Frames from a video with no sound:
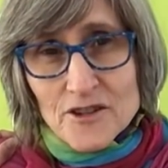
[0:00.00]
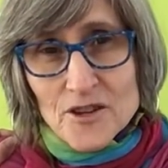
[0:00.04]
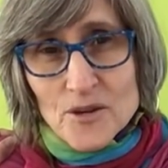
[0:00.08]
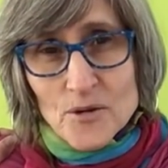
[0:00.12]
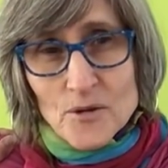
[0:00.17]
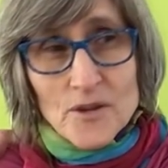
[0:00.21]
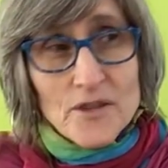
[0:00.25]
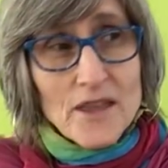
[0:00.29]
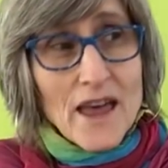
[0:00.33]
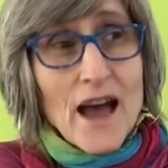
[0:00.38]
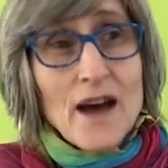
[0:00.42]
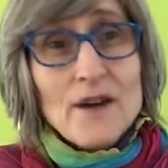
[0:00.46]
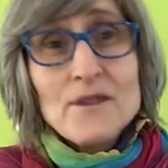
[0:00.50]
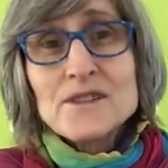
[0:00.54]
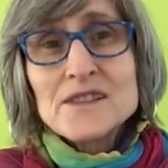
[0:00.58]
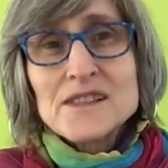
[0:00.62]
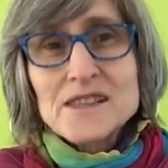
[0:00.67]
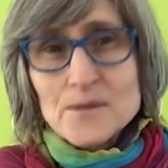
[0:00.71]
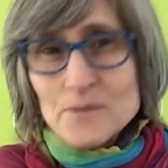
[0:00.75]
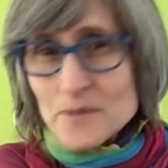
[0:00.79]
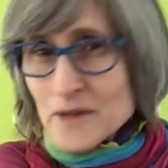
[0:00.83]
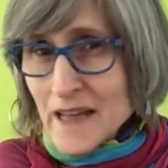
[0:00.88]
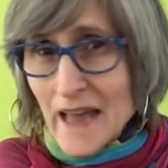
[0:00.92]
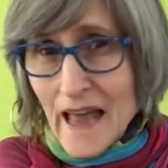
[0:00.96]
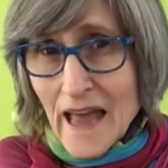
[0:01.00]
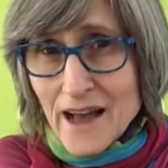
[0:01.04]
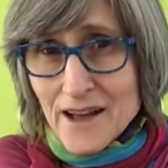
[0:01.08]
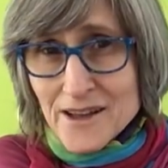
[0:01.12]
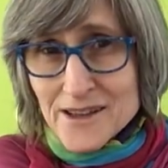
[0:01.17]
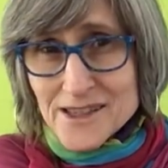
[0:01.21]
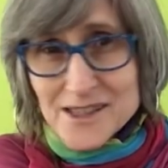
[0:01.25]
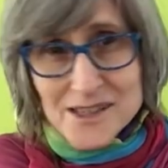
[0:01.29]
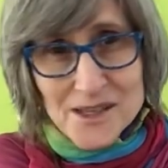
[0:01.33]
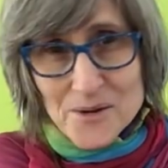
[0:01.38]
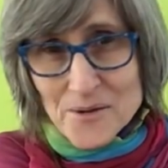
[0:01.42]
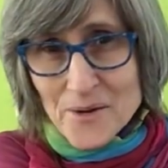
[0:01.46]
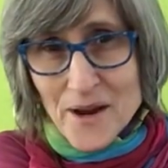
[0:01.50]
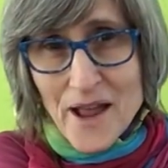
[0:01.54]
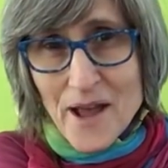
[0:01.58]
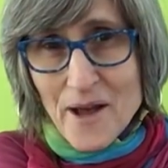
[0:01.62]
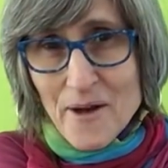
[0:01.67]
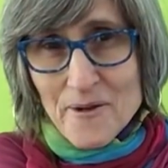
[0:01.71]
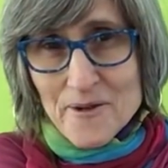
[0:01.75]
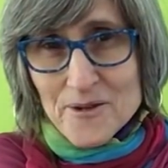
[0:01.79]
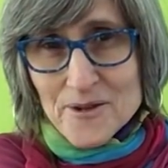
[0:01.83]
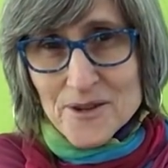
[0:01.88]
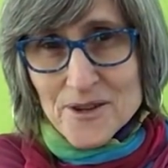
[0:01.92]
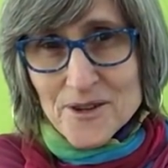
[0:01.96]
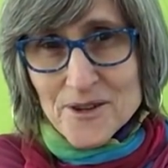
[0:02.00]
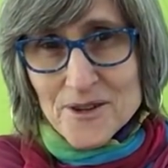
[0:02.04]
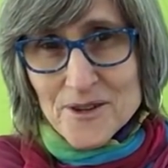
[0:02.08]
without somebody else around.